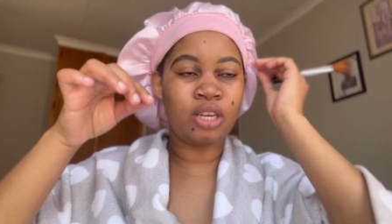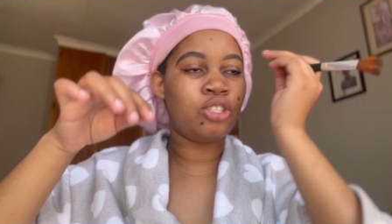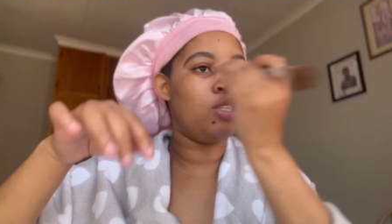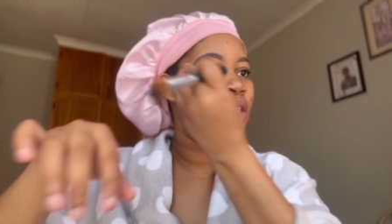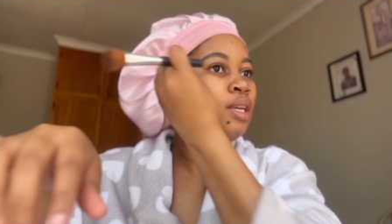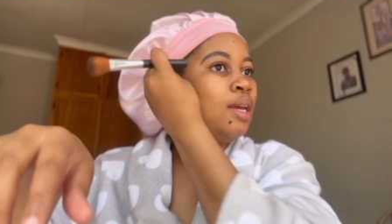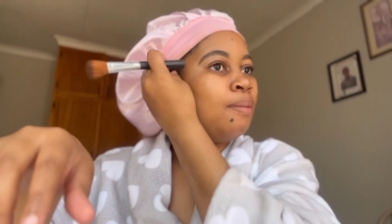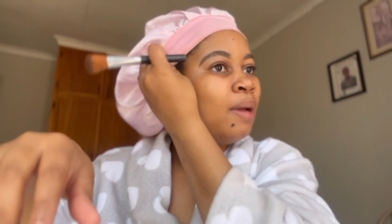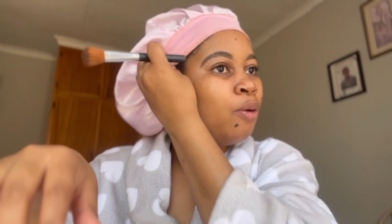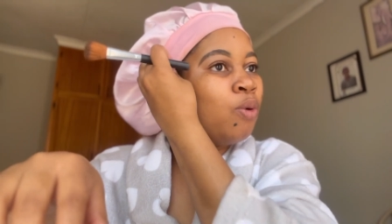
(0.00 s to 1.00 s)
actually
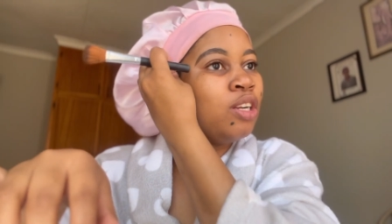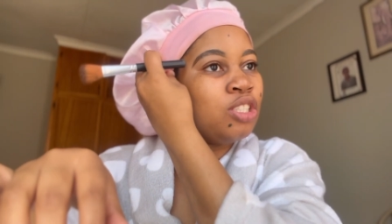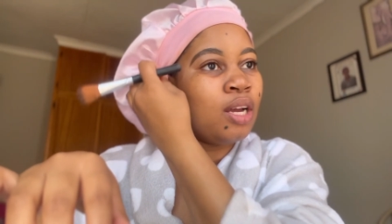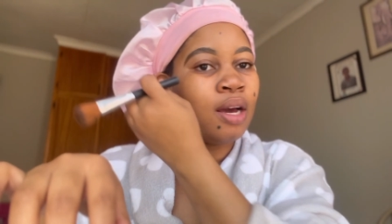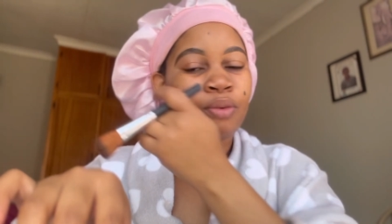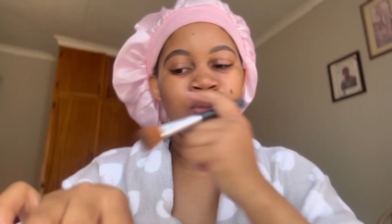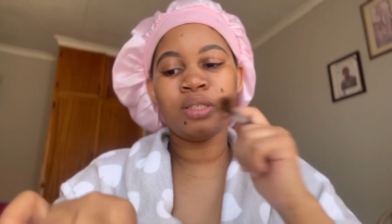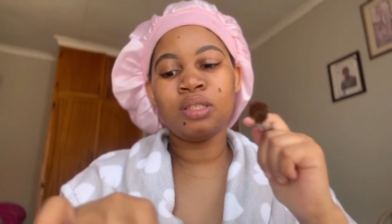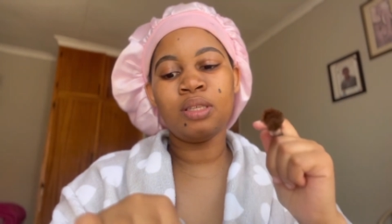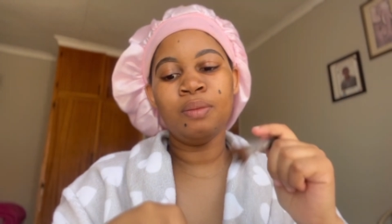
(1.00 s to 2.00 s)
get my watch
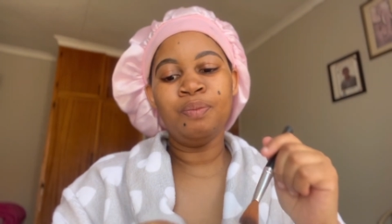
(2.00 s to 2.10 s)
hours